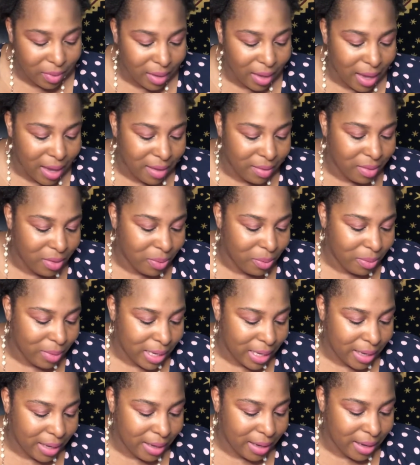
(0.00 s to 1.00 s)
at the
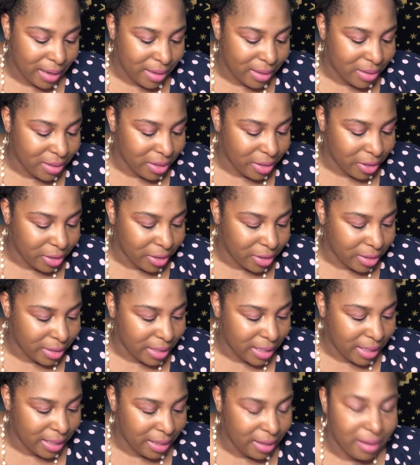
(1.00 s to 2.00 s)
way I saw her
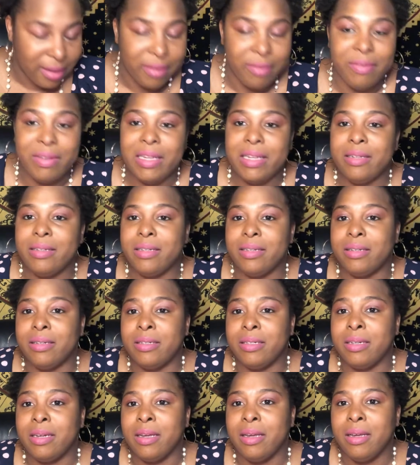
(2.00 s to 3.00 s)
taking
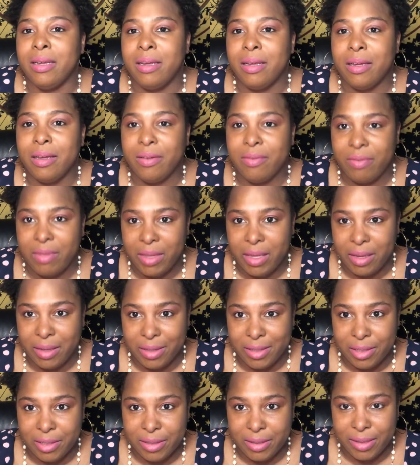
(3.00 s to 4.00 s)
advantage of the
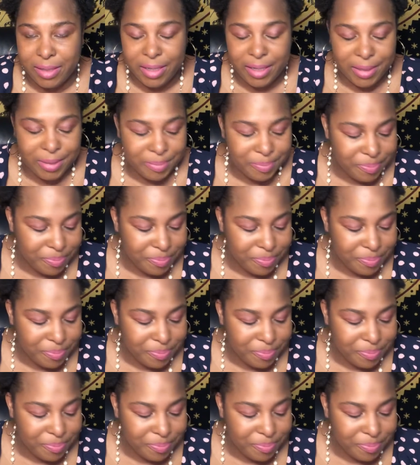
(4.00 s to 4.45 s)
elderly.